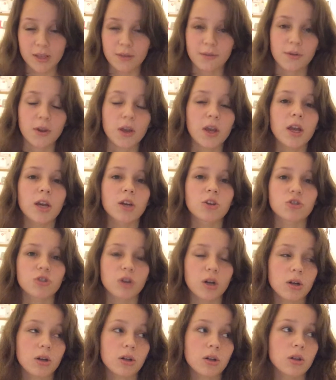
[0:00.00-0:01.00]
If you're going to
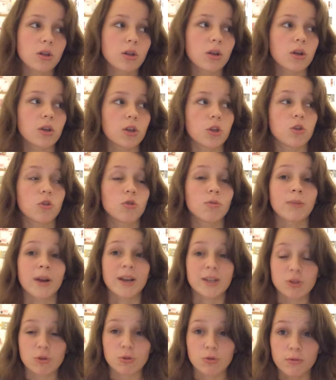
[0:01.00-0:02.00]
struggle you
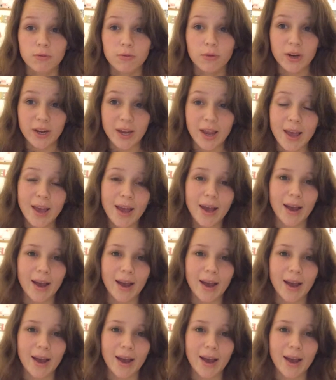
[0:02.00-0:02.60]
might do 3,